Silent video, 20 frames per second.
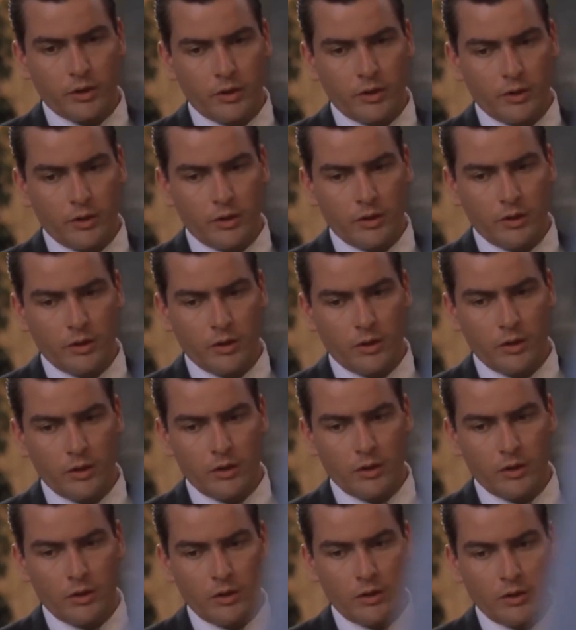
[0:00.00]
he
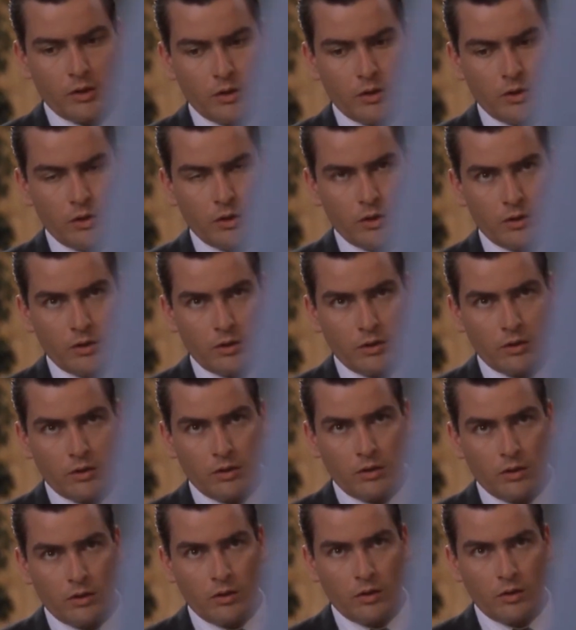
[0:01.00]
inflicts on others.
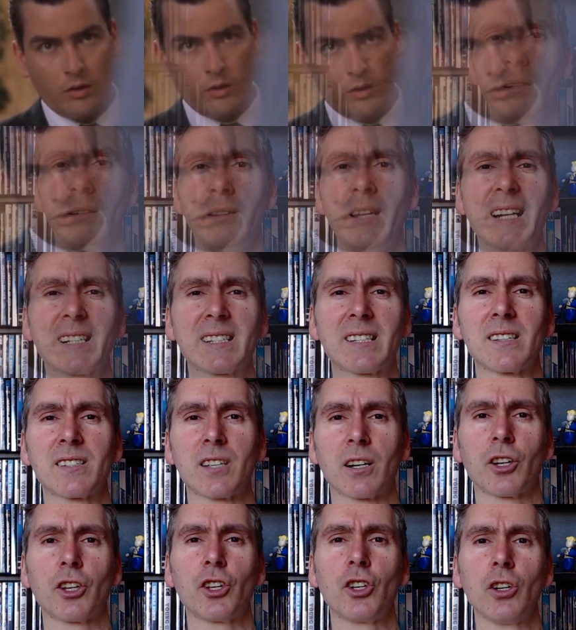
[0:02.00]
Next is
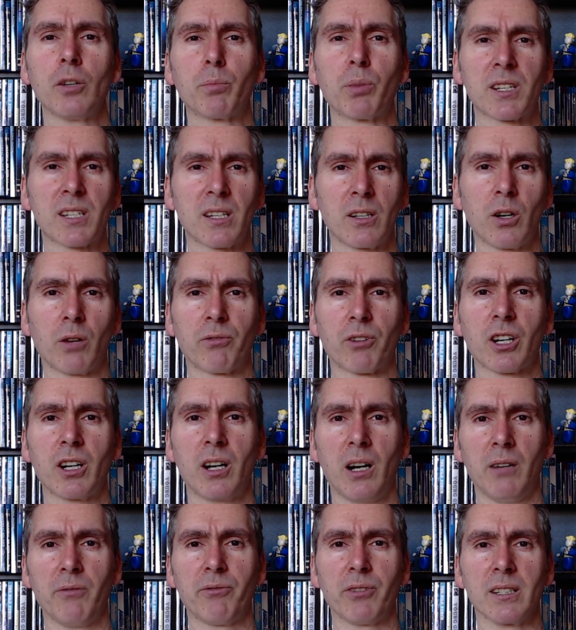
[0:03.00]
their hubris and
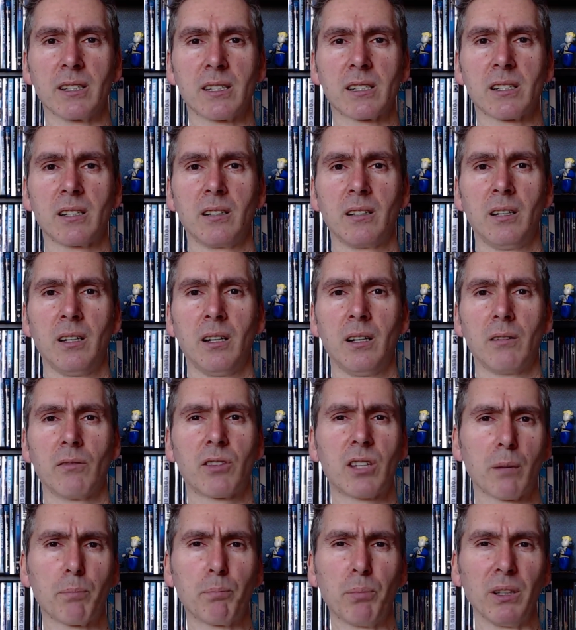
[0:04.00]
overconfidence.
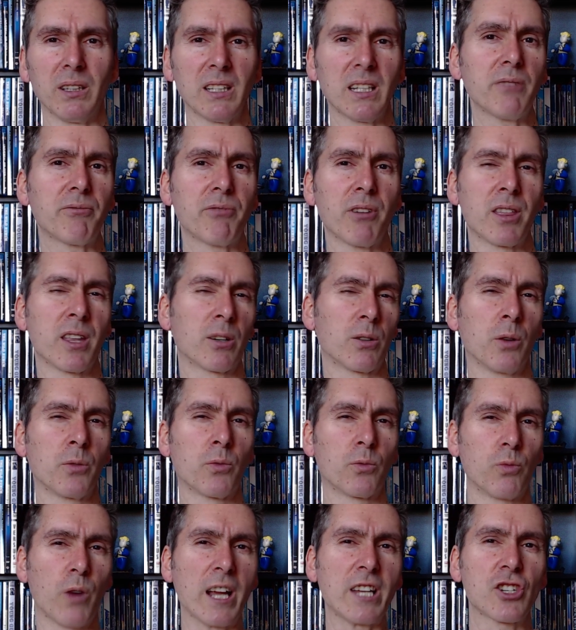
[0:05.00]
Their belief in their own
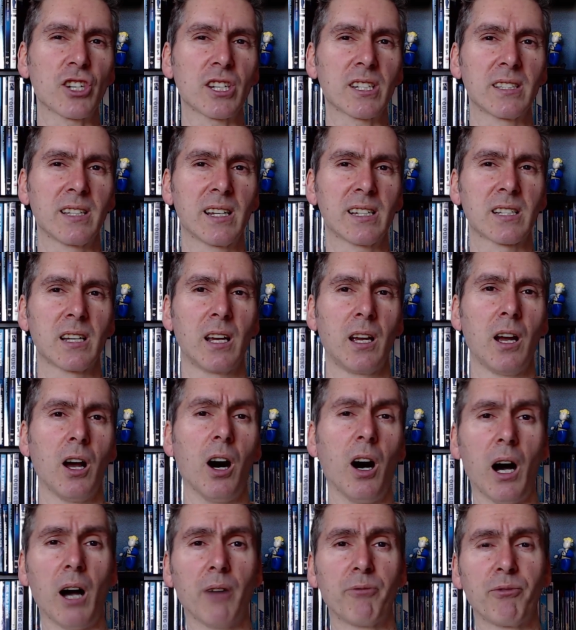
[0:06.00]
righteousness
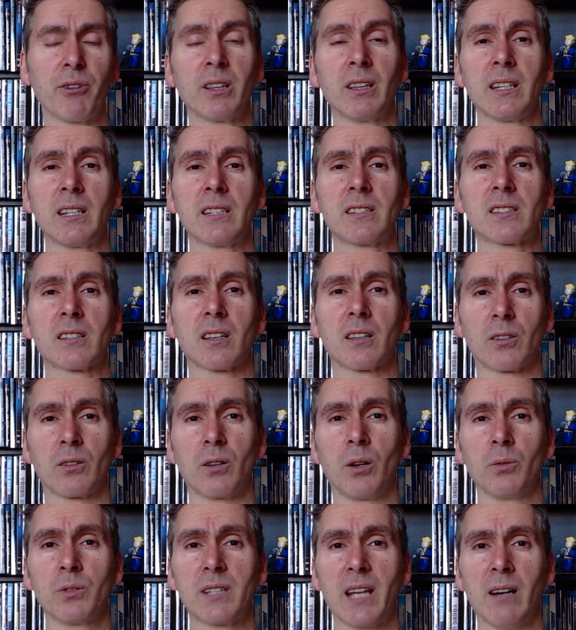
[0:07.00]
often leads to their
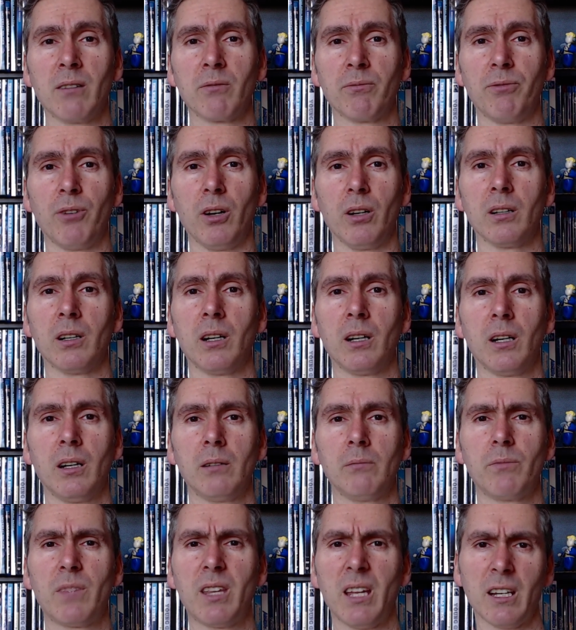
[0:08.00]
own downfall.
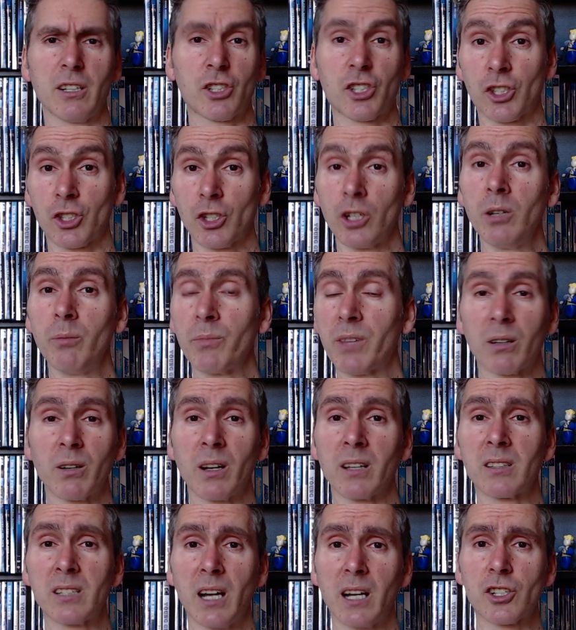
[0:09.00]
They assume they're
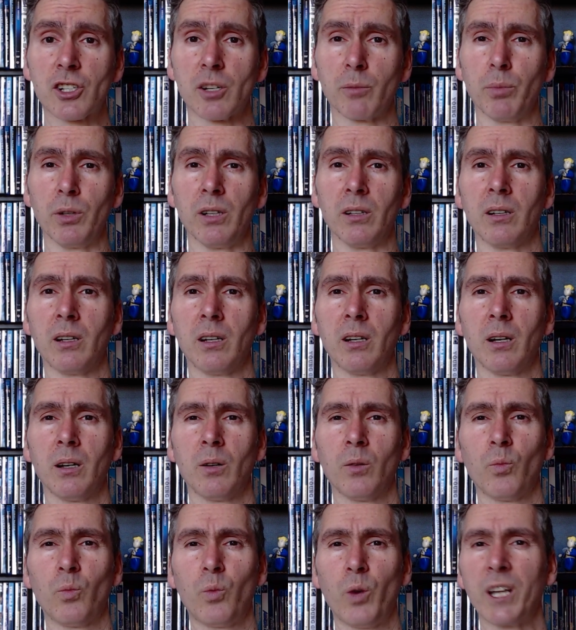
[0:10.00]
untouchable,
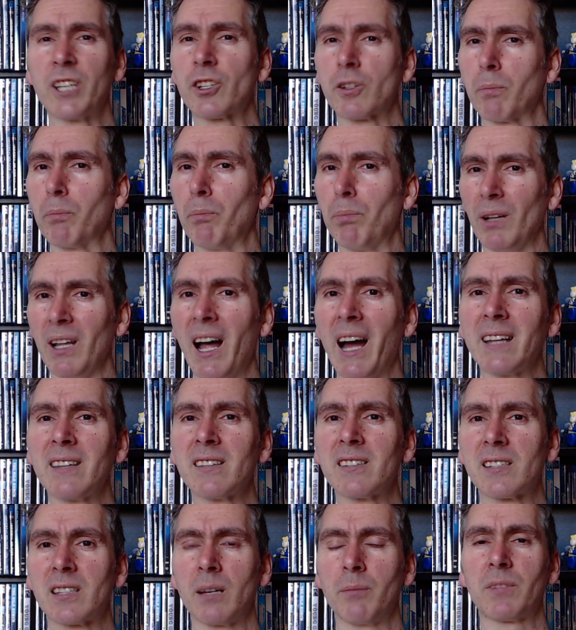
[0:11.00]
which
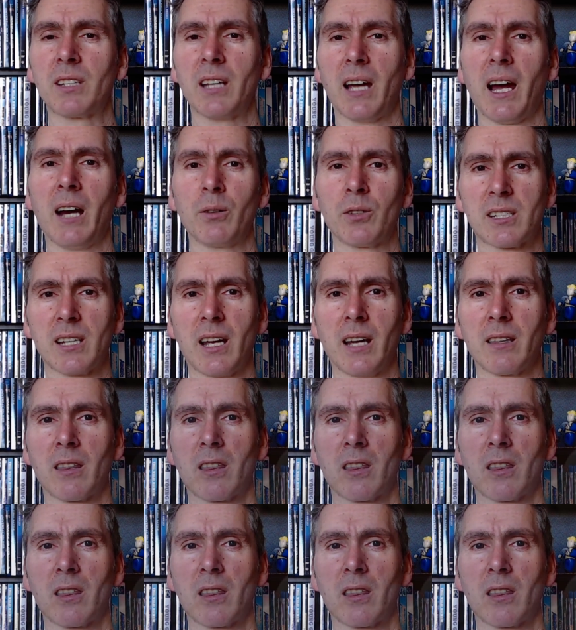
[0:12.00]
blinds them to outside